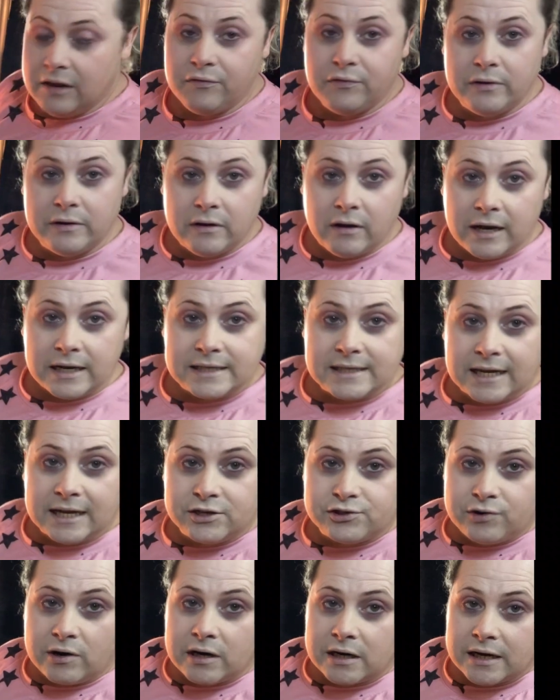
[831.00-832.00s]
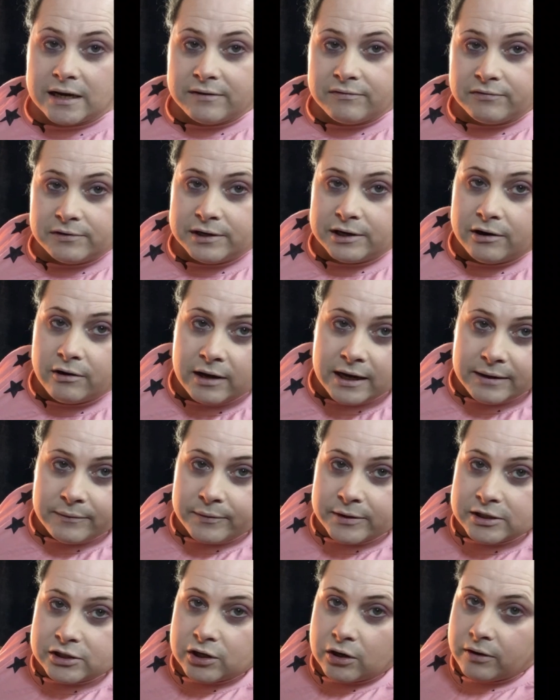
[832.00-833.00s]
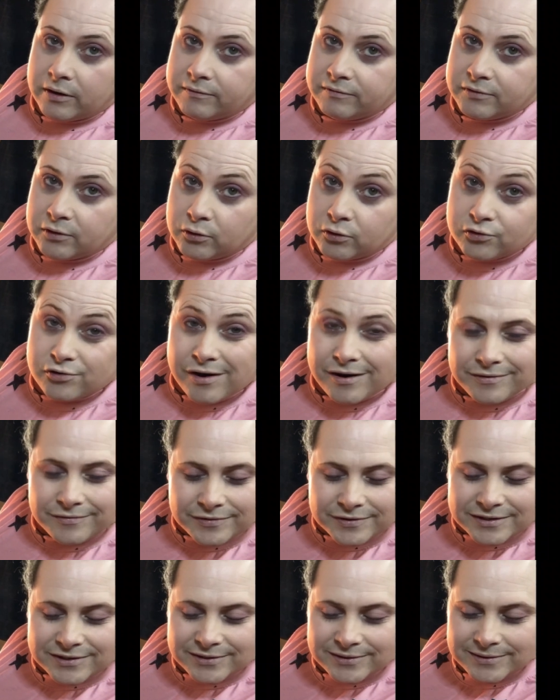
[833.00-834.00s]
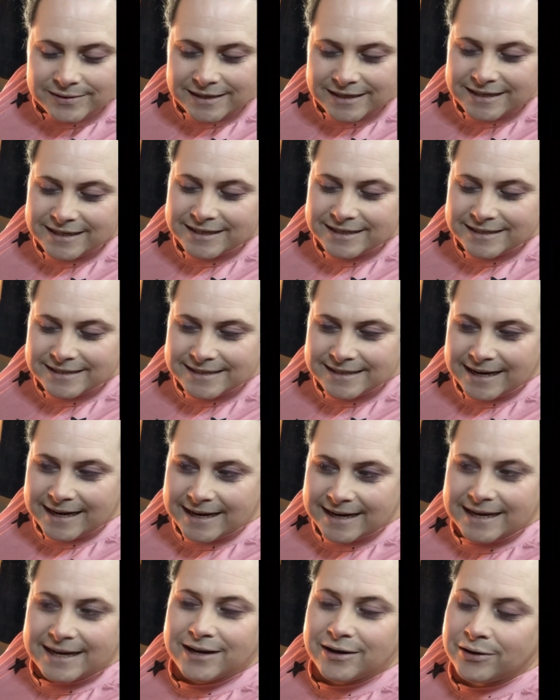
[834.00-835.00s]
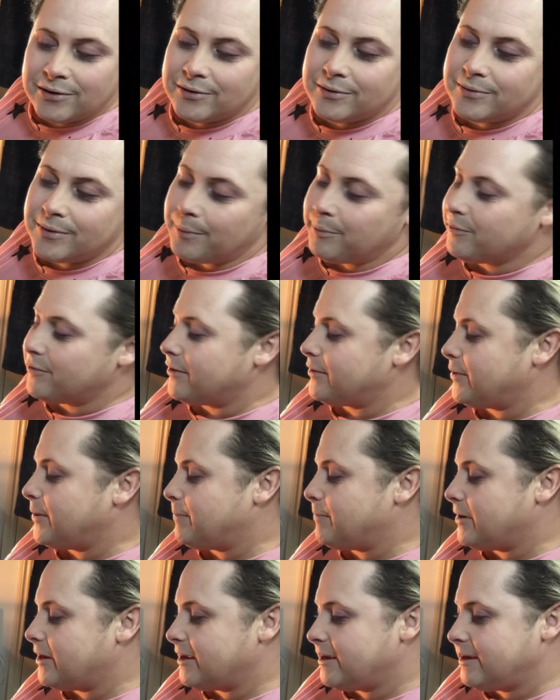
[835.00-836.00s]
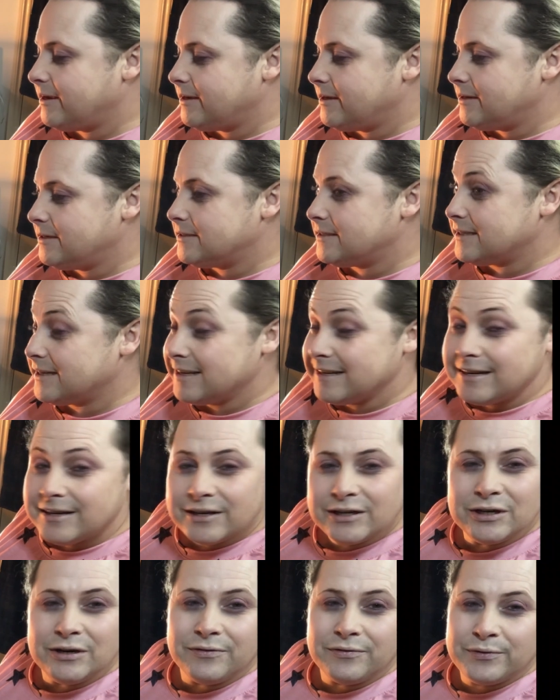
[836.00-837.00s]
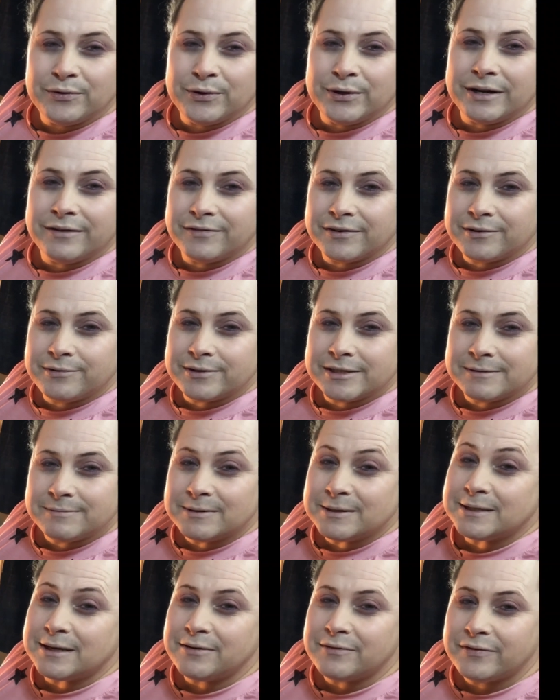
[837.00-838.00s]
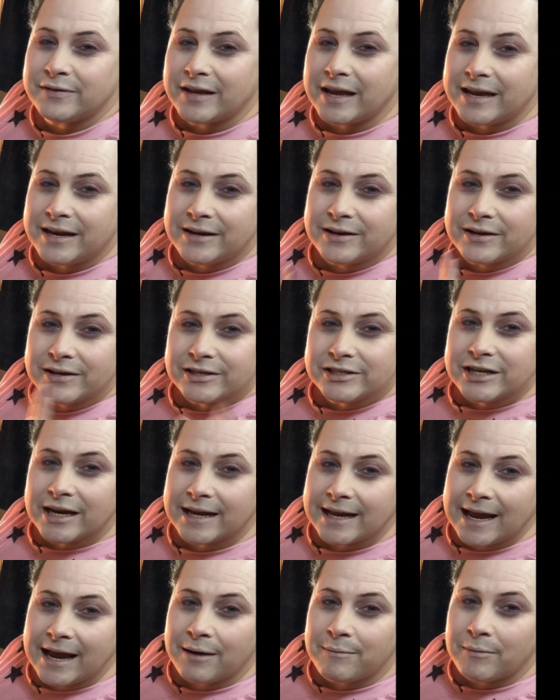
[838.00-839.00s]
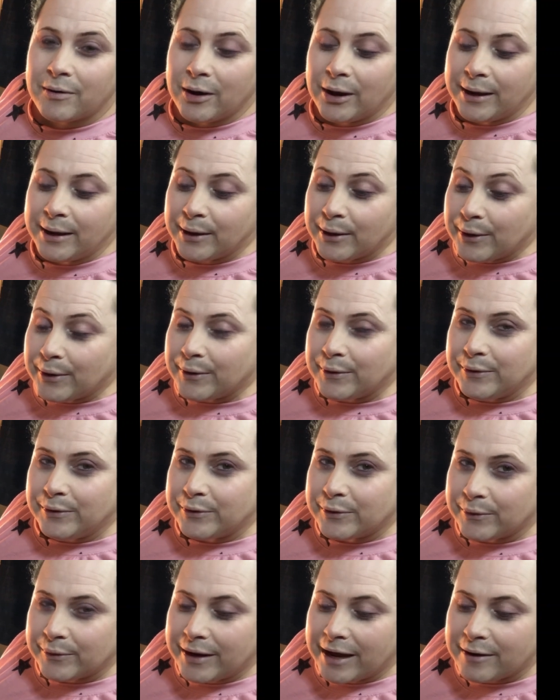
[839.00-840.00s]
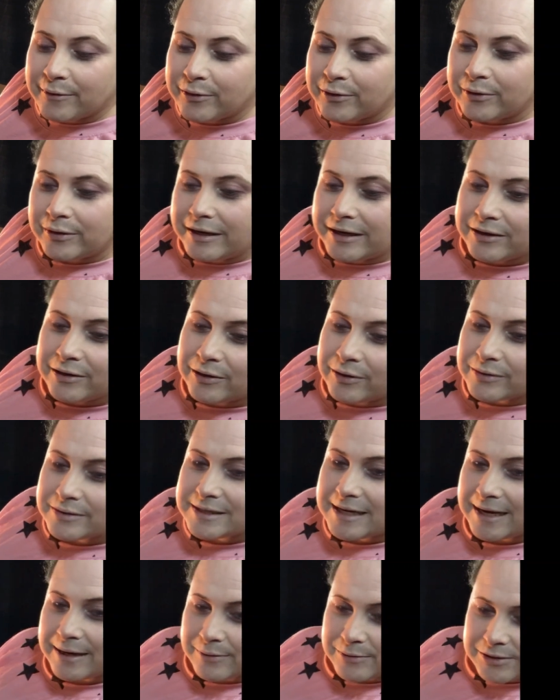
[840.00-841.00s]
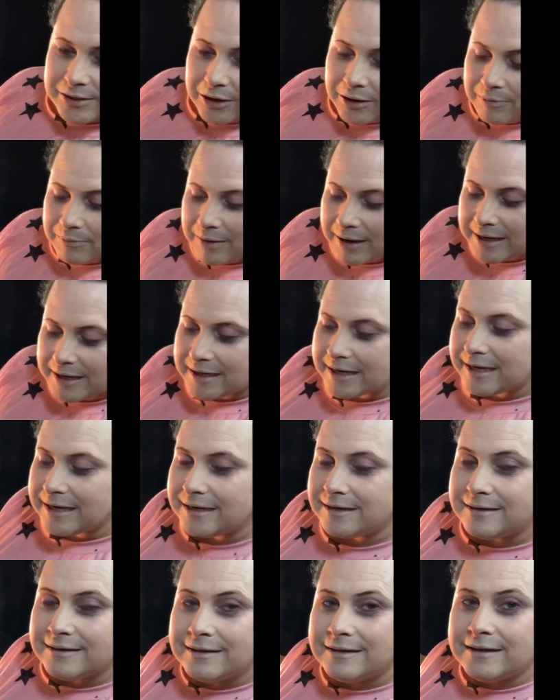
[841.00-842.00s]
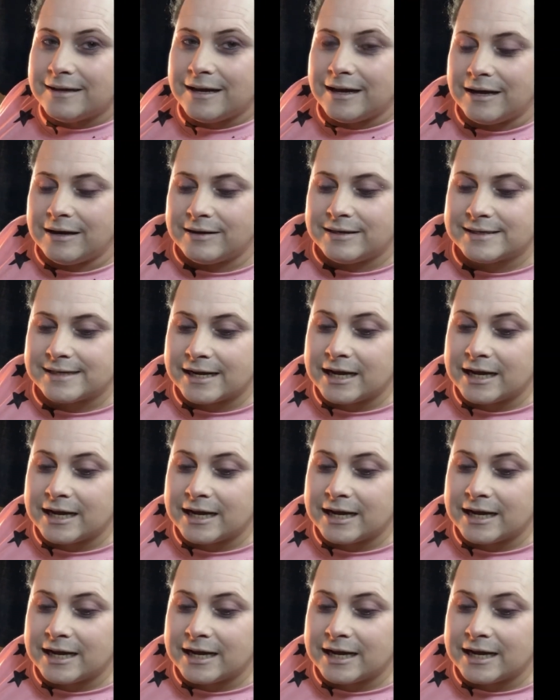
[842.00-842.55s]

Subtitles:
if you like to get drunk every night, which I have not drunk for 2 years now. I'm very pleased. Got through another Christmas. Don't forget, you can check out my non-alcoholic cocktails that I'm making. There's a